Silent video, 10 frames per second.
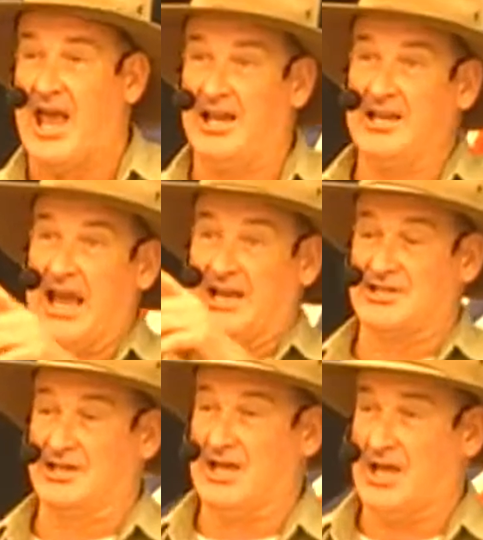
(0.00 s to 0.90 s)
Ali
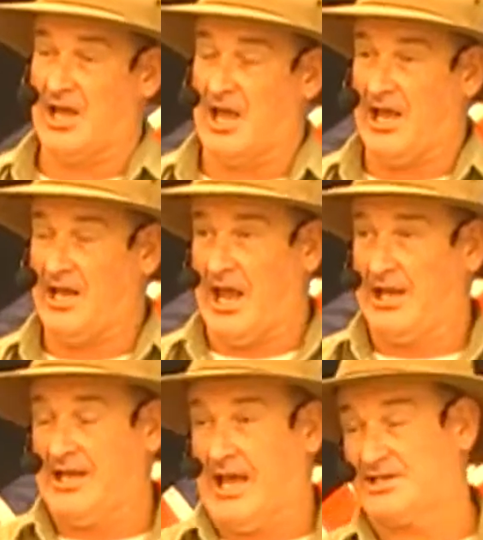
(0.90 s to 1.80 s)
actually,
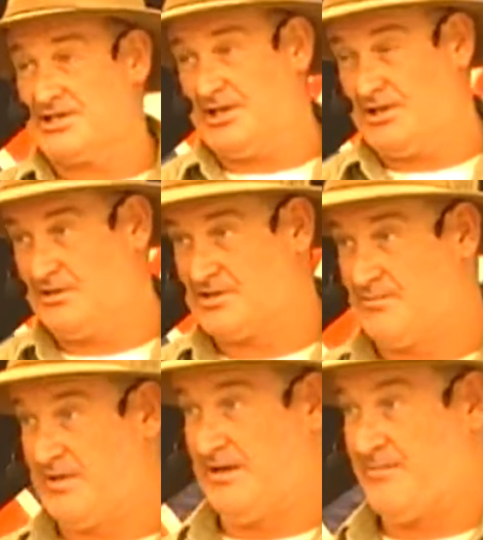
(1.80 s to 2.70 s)
Ali actually used
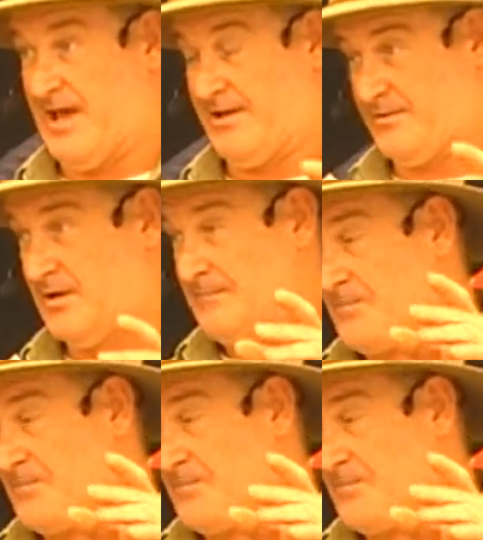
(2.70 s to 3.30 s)
to be about